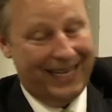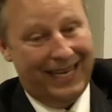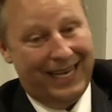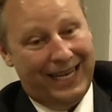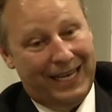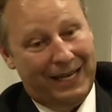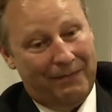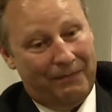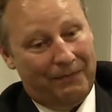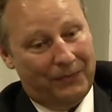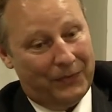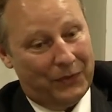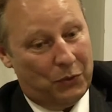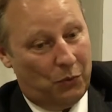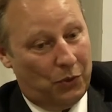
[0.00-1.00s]

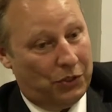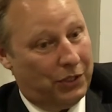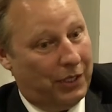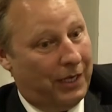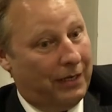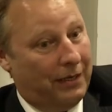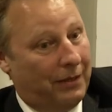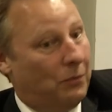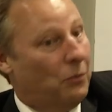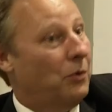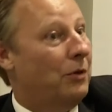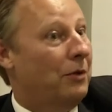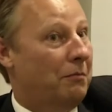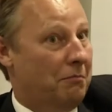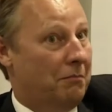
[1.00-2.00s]
To which they
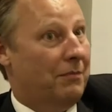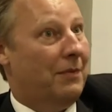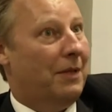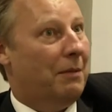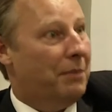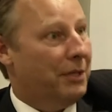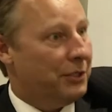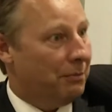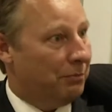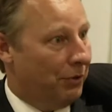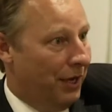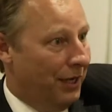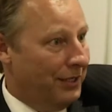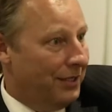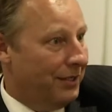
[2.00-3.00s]
were a bit
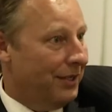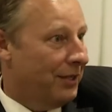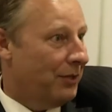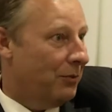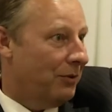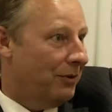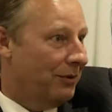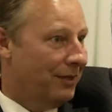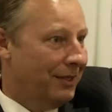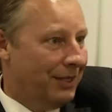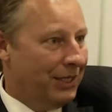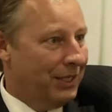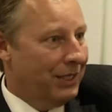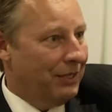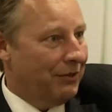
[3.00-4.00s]
surprised. I think they were
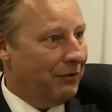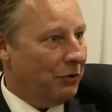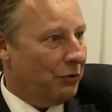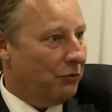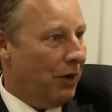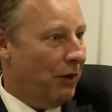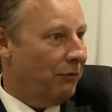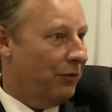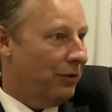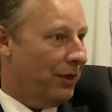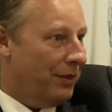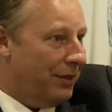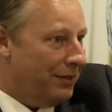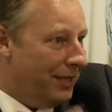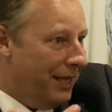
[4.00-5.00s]
grateful
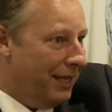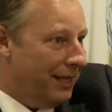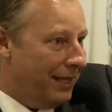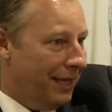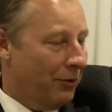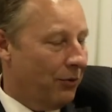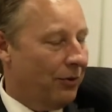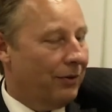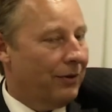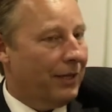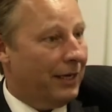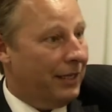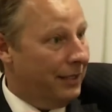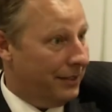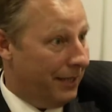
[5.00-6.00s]
that they'd taken that on,
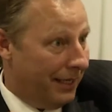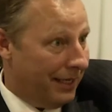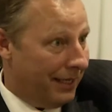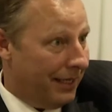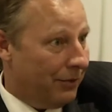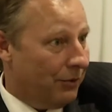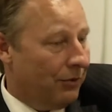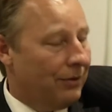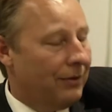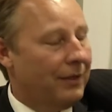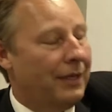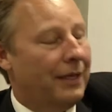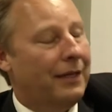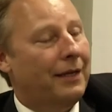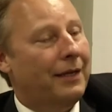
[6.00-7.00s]
that he'd taken that on.
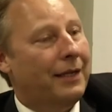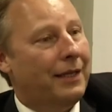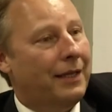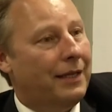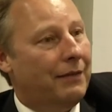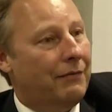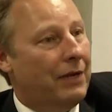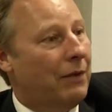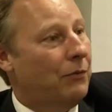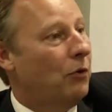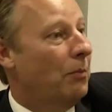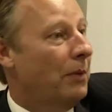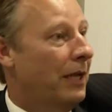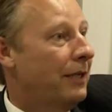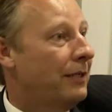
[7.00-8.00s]
And they've now
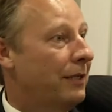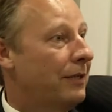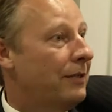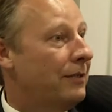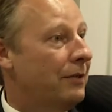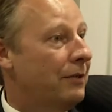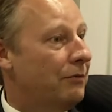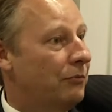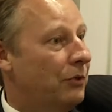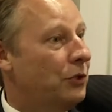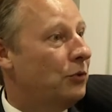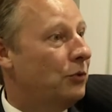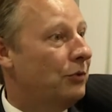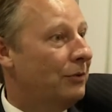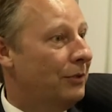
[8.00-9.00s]
nominated as a
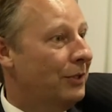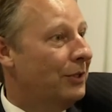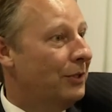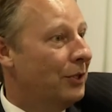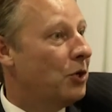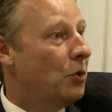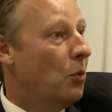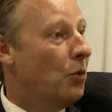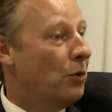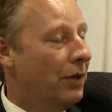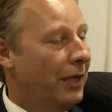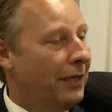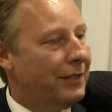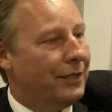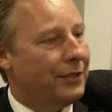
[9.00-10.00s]
regional
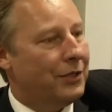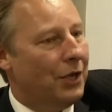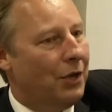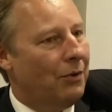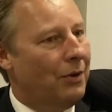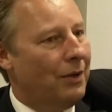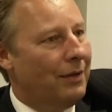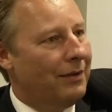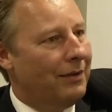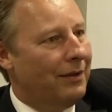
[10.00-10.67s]
coordinator. So,